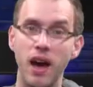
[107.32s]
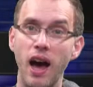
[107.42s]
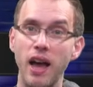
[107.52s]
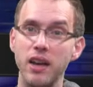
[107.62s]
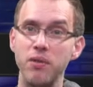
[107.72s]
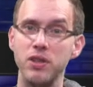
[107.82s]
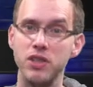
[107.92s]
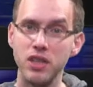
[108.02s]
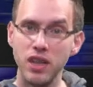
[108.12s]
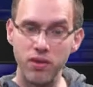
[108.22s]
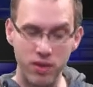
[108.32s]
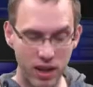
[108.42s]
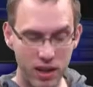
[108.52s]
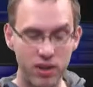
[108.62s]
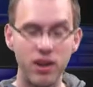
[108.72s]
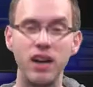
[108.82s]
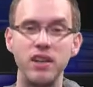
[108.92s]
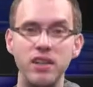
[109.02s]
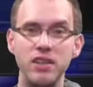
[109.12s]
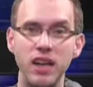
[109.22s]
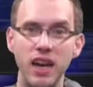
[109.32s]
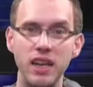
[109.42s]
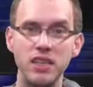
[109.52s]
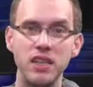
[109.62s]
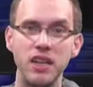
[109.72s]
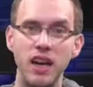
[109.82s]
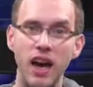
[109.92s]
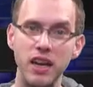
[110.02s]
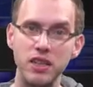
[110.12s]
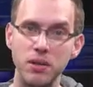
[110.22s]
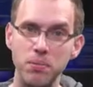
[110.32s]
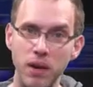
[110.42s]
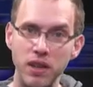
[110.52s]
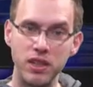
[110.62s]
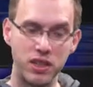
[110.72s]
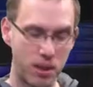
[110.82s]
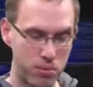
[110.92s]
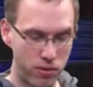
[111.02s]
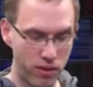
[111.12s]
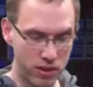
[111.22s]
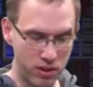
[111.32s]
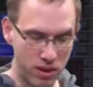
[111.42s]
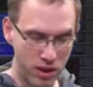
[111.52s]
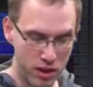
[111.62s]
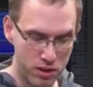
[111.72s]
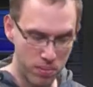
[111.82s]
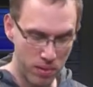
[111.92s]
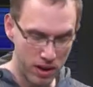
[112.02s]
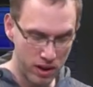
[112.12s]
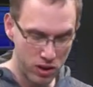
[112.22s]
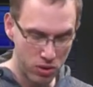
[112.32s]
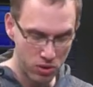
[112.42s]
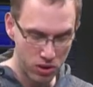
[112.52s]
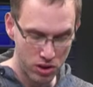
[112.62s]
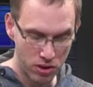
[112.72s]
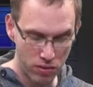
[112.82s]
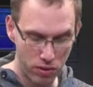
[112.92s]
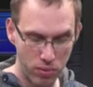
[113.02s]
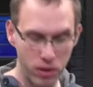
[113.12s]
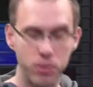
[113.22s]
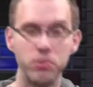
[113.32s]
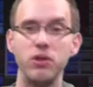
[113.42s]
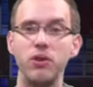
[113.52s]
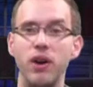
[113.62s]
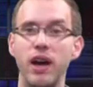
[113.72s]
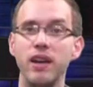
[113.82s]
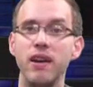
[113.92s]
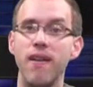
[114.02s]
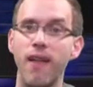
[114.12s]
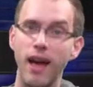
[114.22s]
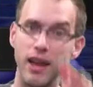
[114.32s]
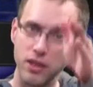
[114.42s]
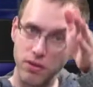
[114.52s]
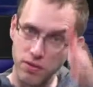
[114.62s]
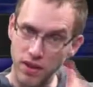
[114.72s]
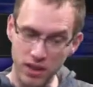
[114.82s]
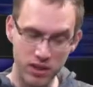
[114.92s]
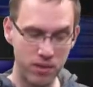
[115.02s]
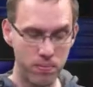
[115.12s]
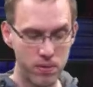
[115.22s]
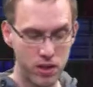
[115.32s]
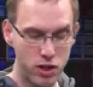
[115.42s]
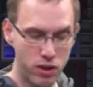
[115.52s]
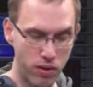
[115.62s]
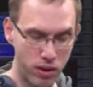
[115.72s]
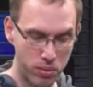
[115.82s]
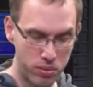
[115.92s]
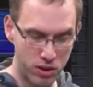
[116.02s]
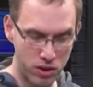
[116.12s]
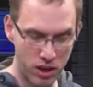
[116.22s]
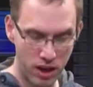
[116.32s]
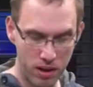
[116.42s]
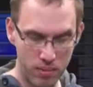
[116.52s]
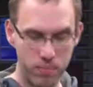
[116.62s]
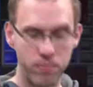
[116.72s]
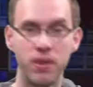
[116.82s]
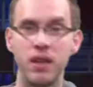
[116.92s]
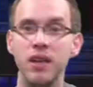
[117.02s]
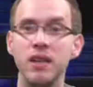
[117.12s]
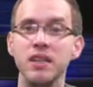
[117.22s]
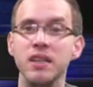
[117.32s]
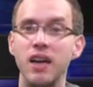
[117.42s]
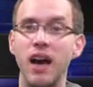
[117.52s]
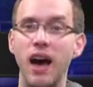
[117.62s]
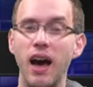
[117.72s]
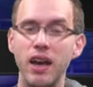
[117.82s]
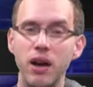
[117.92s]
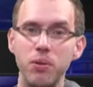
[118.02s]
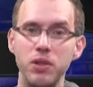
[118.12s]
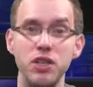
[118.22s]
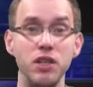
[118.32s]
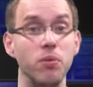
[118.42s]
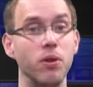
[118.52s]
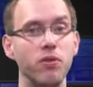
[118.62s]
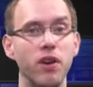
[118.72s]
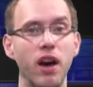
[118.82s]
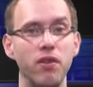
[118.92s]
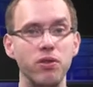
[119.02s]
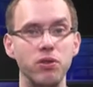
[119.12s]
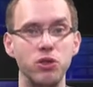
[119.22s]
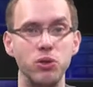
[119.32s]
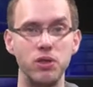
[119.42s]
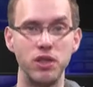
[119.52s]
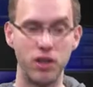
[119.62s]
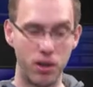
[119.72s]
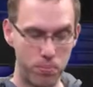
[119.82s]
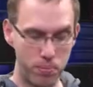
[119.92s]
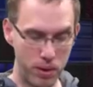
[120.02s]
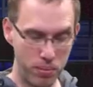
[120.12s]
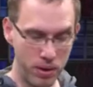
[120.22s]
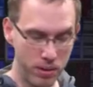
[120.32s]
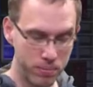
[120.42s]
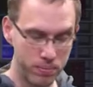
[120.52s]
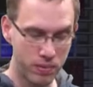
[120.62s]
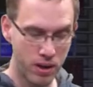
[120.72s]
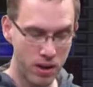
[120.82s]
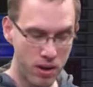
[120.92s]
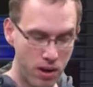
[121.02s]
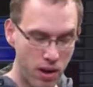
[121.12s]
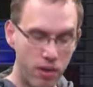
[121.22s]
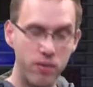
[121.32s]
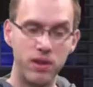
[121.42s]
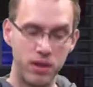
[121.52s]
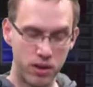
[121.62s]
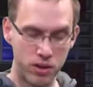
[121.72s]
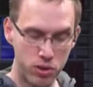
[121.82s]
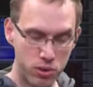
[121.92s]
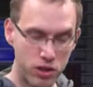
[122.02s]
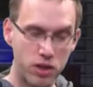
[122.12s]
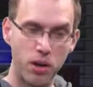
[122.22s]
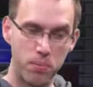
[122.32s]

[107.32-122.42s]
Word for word: And then we see that we can write this x as a matrix times vector, as a matrix consisting of u1 up till un, as a vector c1 up till cn. And now we see what we have to choose as our PB. Uh, we choose as our